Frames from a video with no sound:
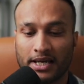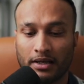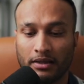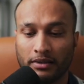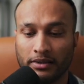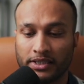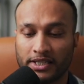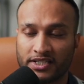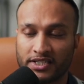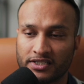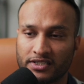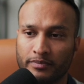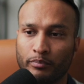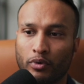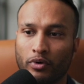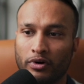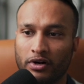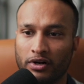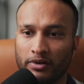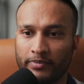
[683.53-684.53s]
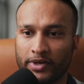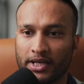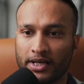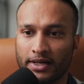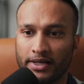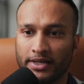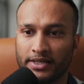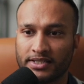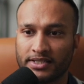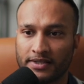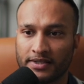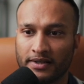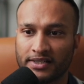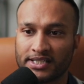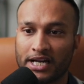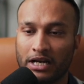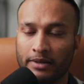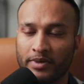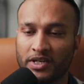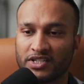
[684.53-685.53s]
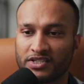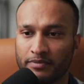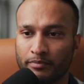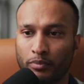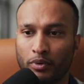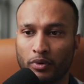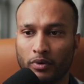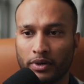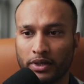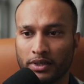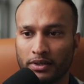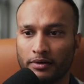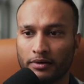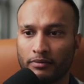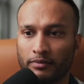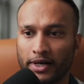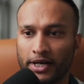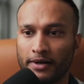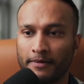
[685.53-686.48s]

This is important because timing is important, right?